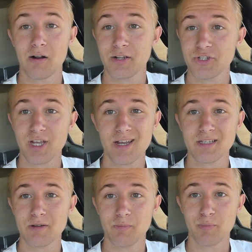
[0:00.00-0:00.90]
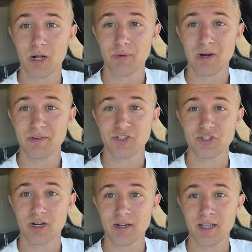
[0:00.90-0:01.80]
I'll catch you guys probably when I'm on the
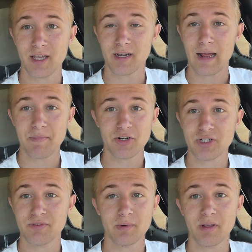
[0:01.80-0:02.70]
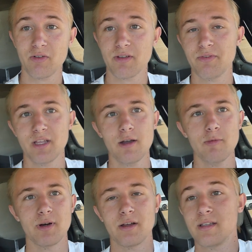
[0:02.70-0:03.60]
truck, and I'm not sure if I'm going to get on the video,
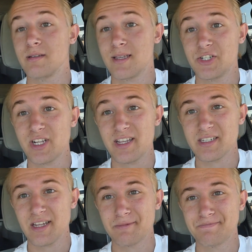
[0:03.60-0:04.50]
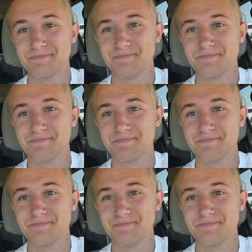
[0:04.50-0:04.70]
but I'll catch you guys then.